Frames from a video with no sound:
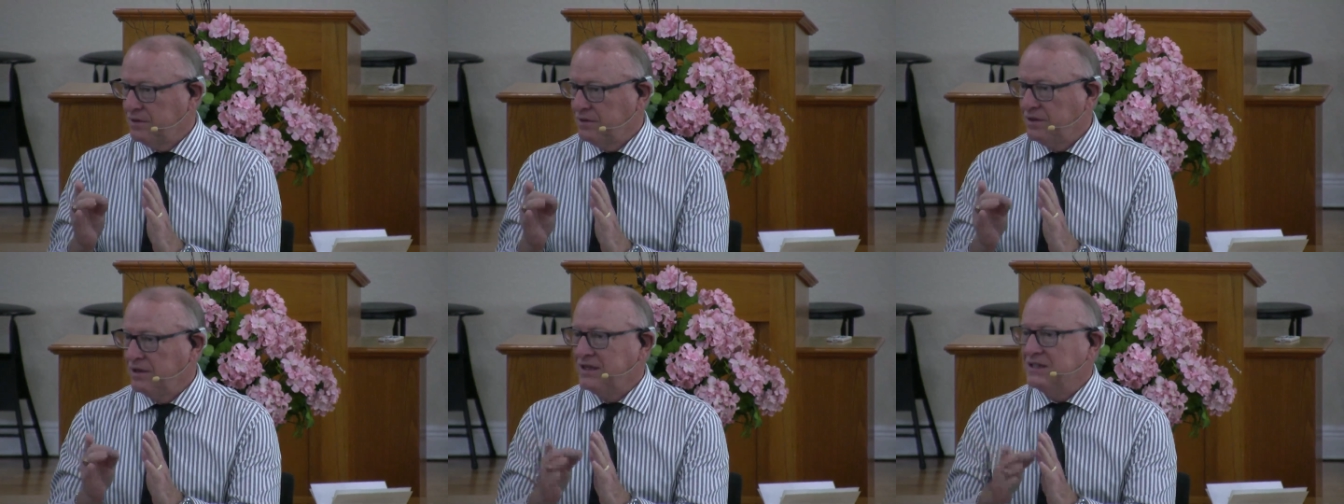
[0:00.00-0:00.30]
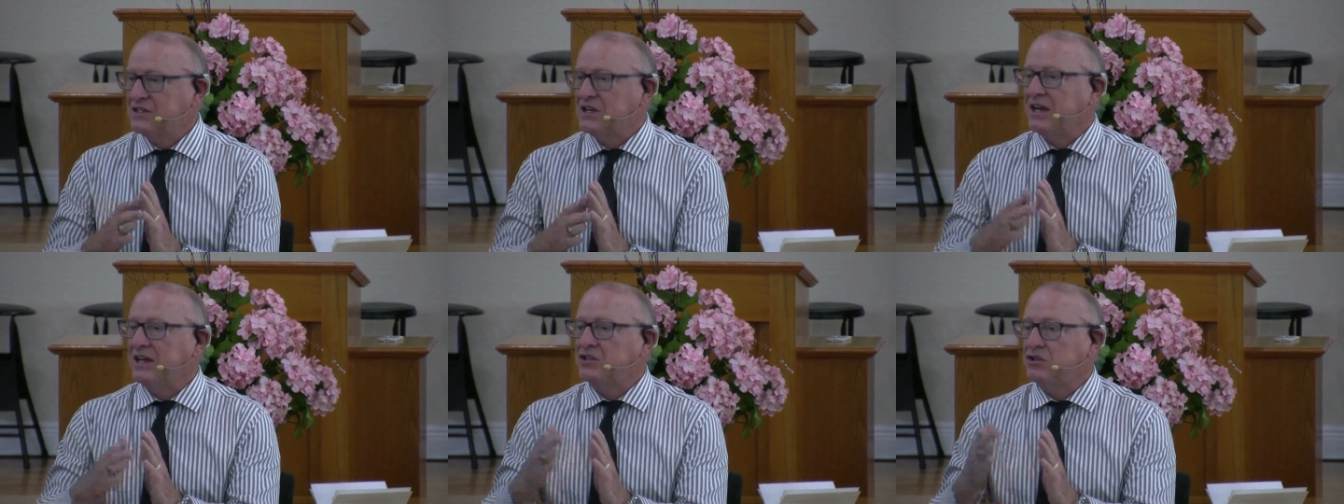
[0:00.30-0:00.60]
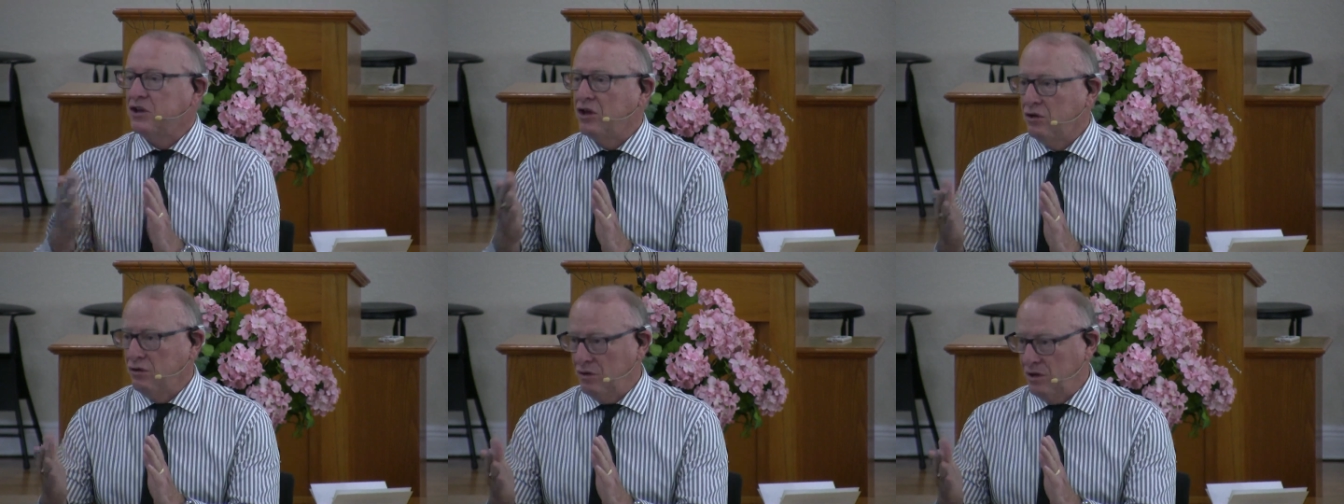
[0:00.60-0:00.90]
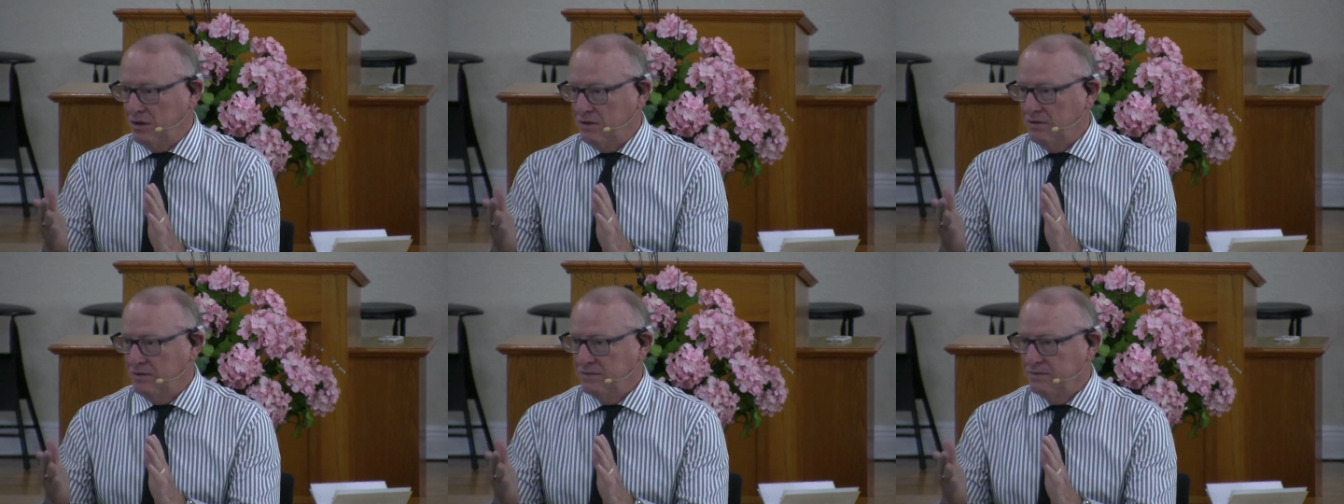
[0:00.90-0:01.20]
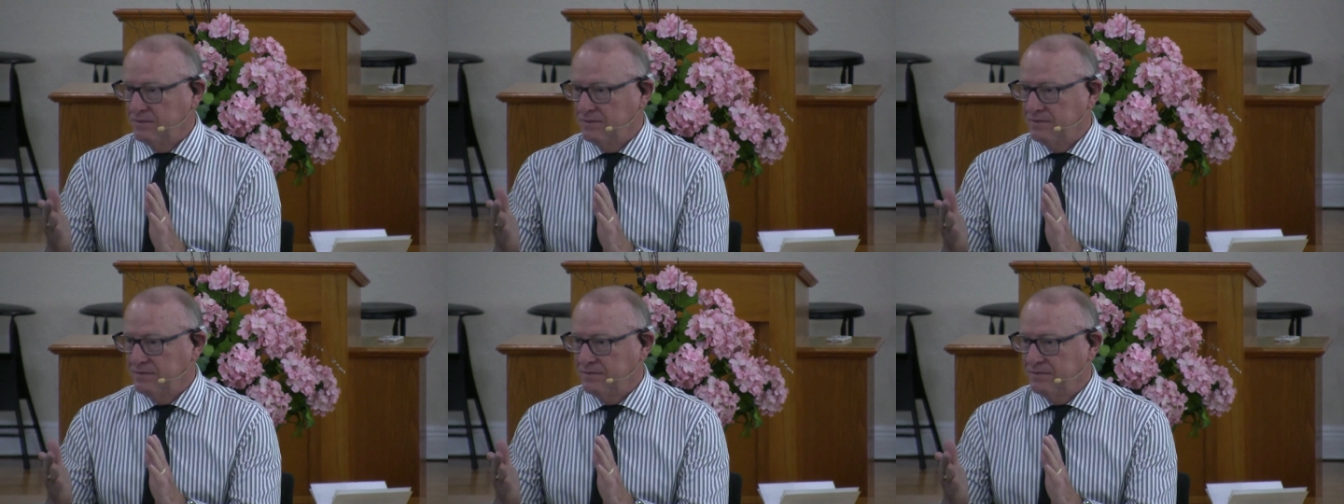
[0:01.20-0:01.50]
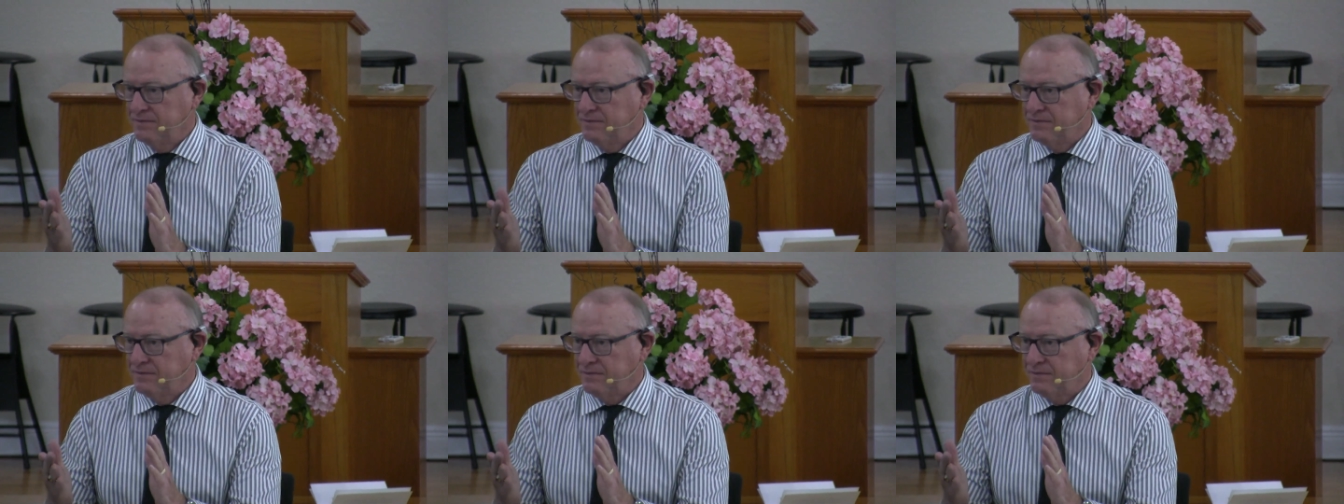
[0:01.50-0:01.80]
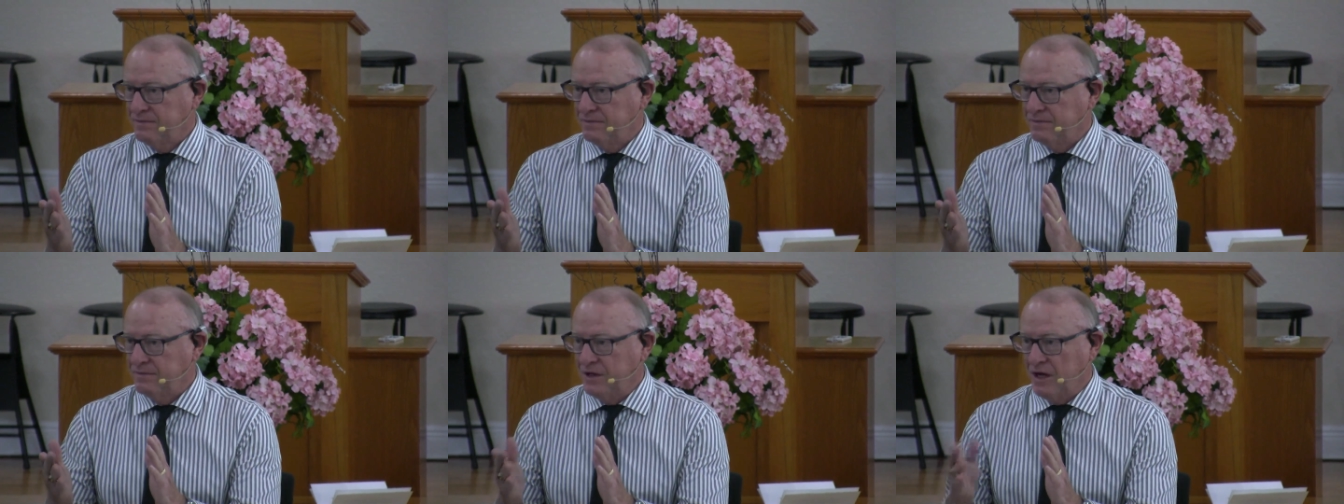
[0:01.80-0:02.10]
is executed.
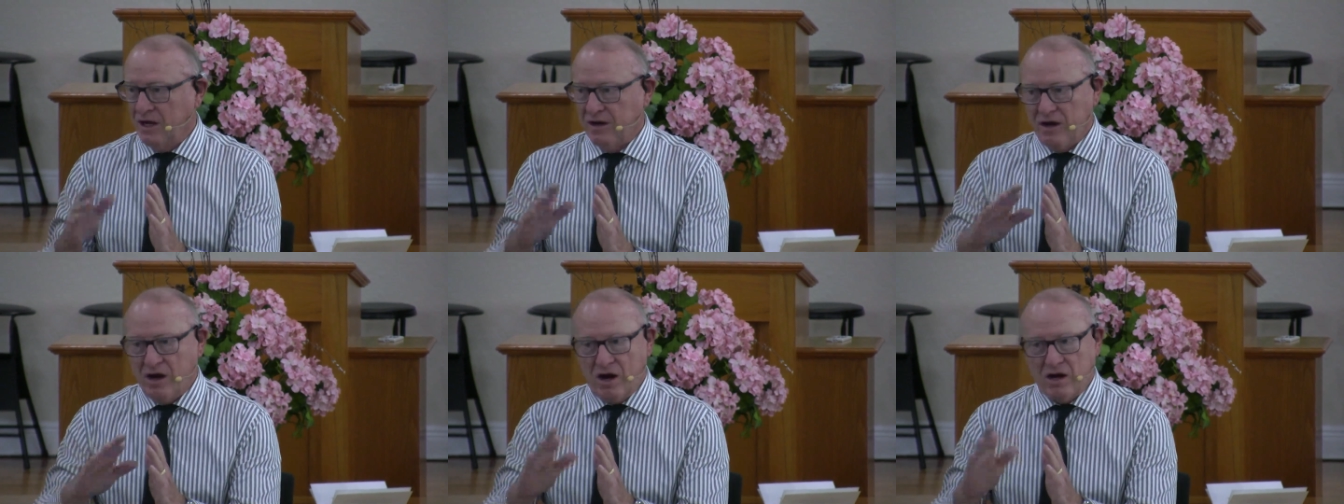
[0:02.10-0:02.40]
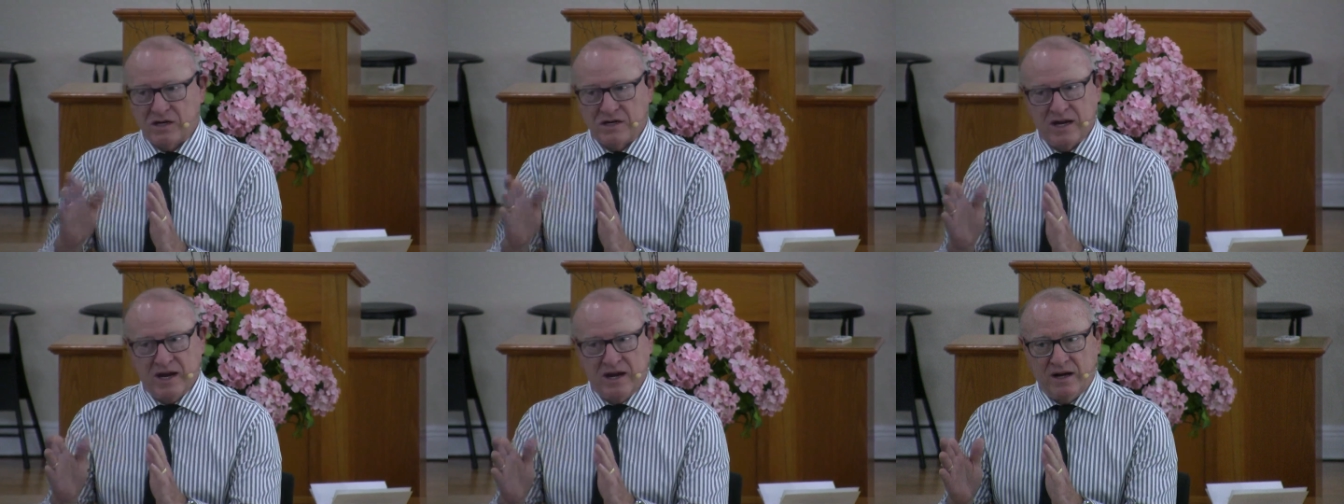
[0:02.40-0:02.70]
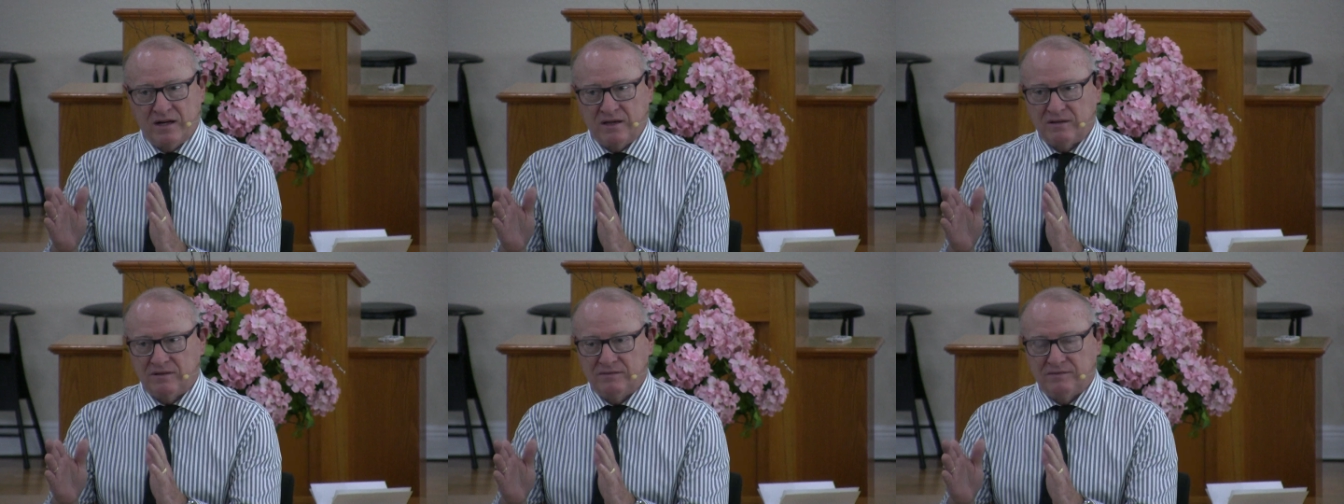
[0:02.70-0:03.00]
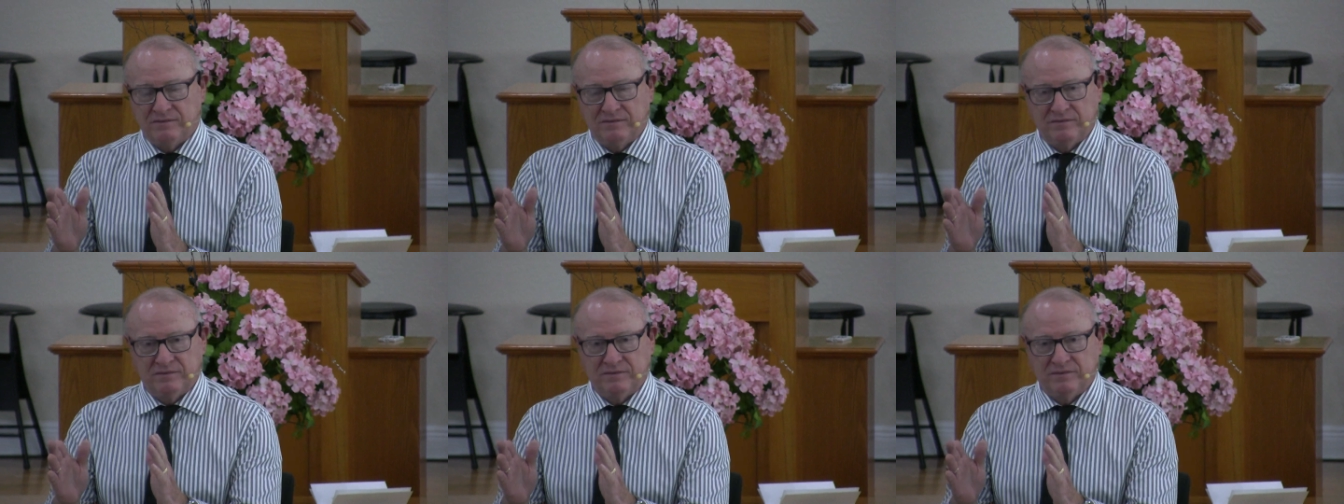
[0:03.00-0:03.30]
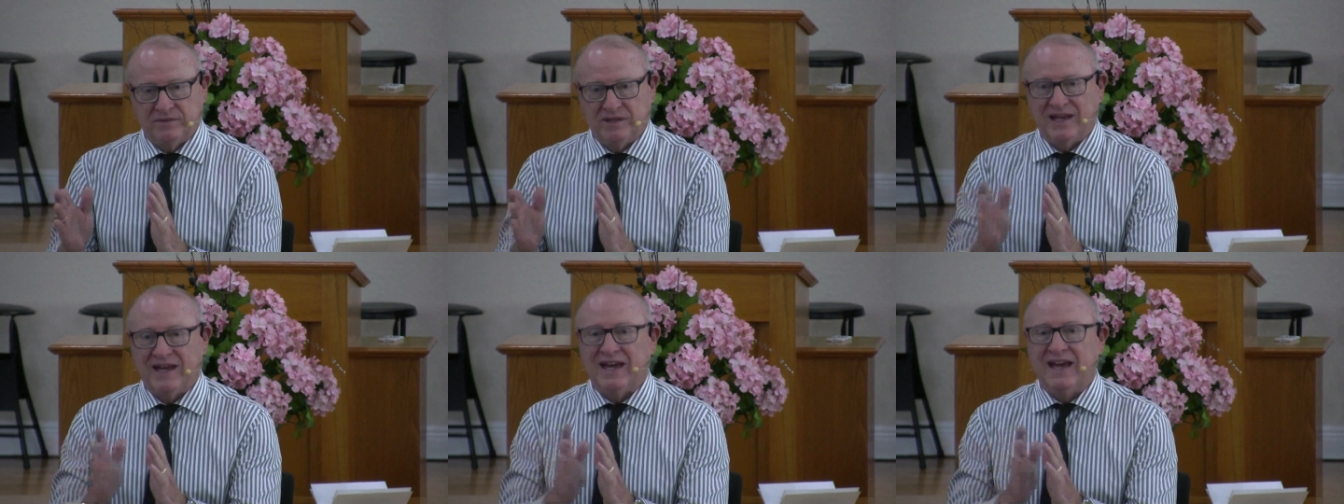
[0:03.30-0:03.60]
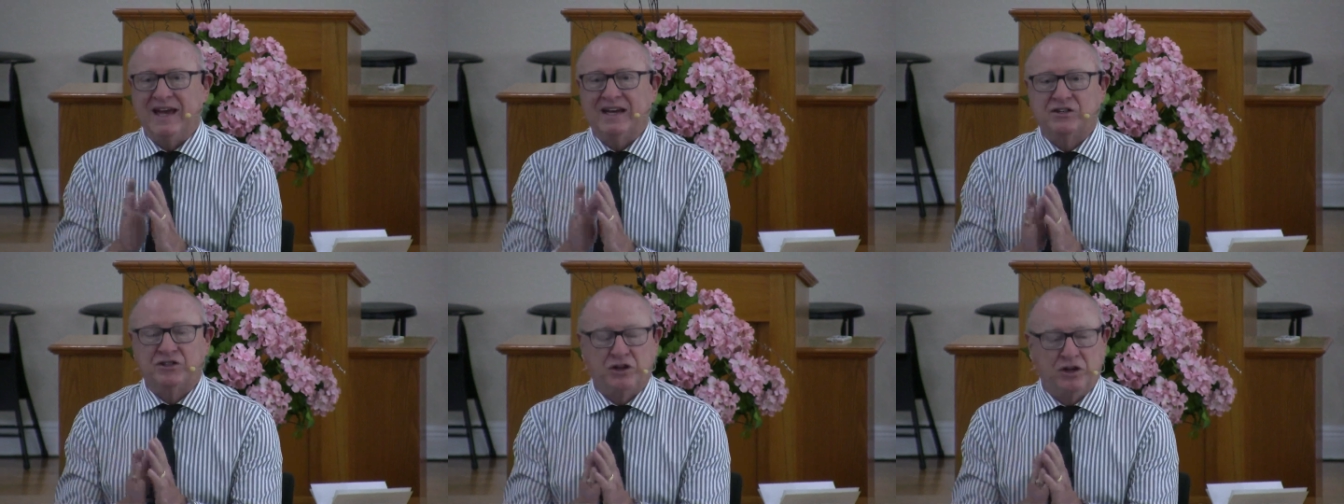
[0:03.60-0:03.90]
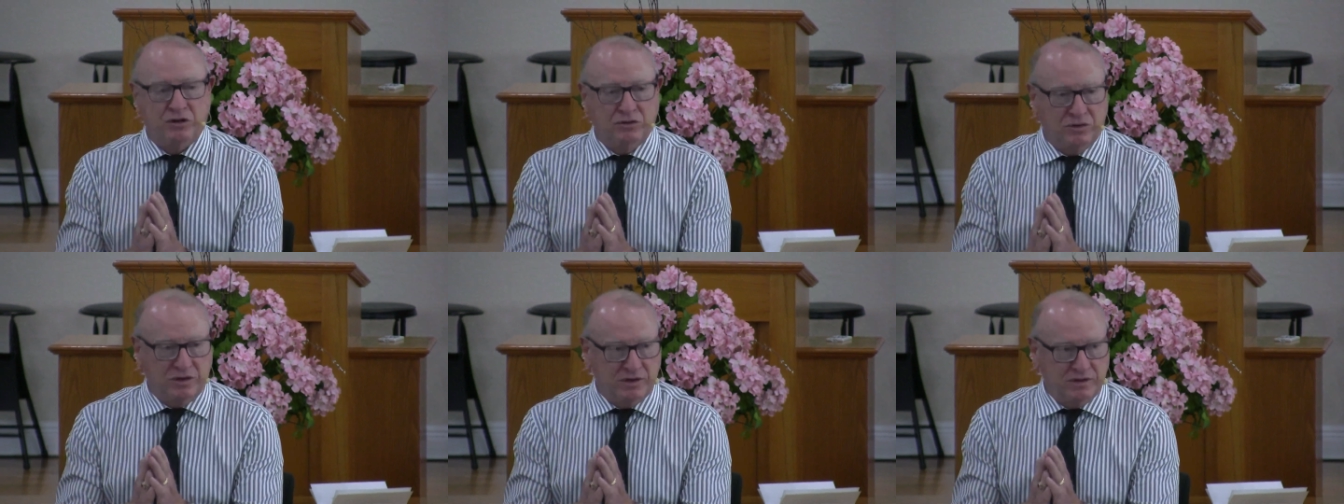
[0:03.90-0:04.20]
Not knocked out,
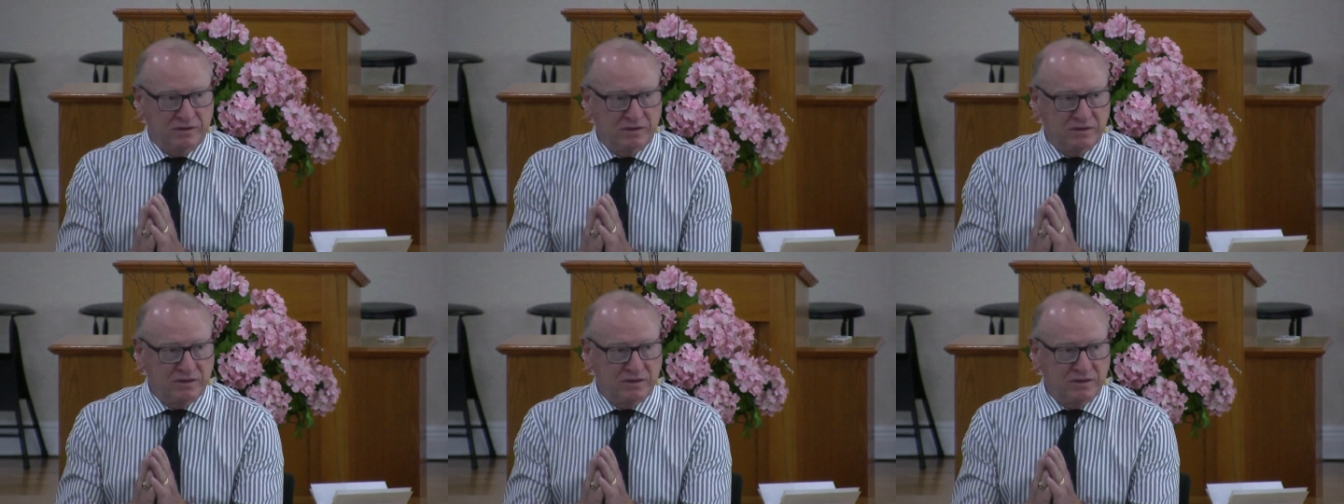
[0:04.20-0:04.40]
executed.